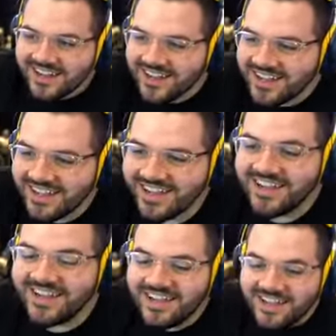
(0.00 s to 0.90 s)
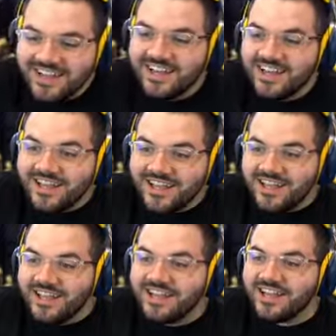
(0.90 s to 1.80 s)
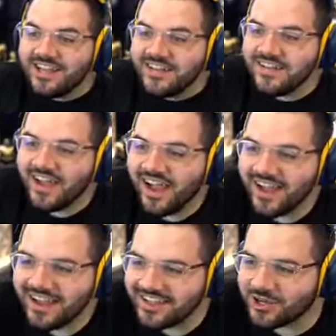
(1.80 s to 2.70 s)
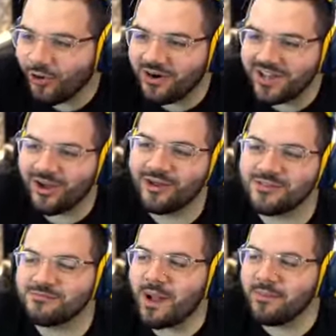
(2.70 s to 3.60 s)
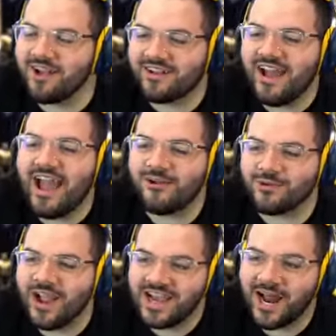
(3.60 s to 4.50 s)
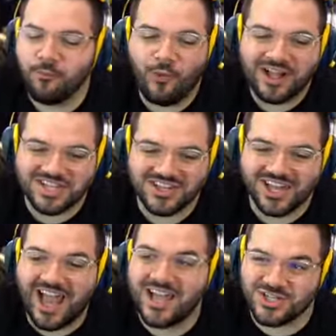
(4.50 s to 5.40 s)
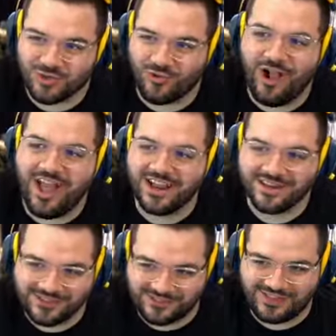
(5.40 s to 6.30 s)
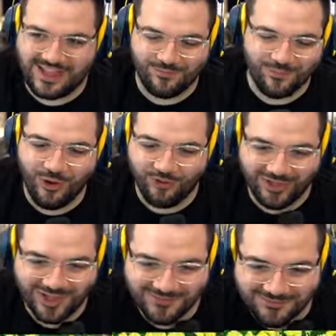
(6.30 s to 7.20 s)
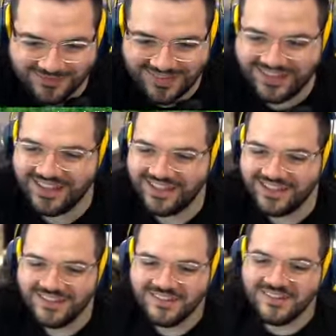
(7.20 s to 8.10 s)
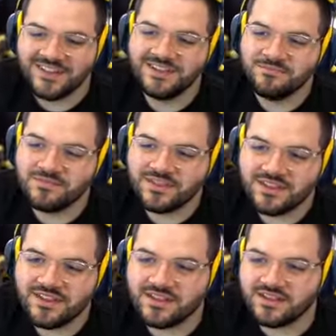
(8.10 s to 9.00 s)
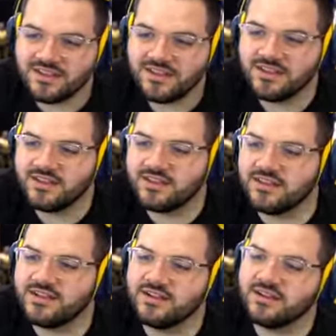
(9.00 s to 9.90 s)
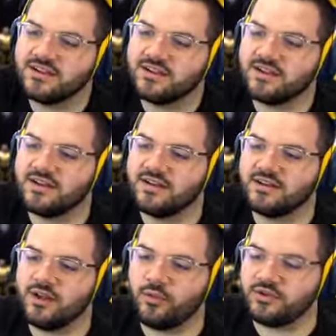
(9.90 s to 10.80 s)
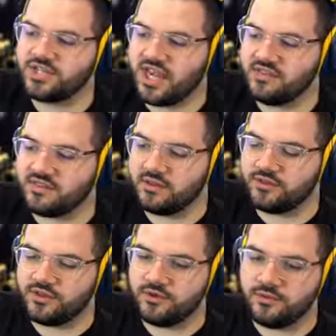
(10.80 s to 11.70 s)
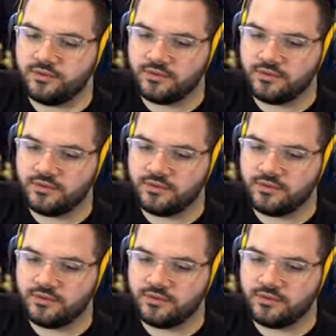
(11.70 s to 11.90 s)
You can't trust a single person. Jordan goes, it's probably our guy, right? I'm watching the guy trying to steamroll him. Why am I not sliding? Oh no, they're chasing you too.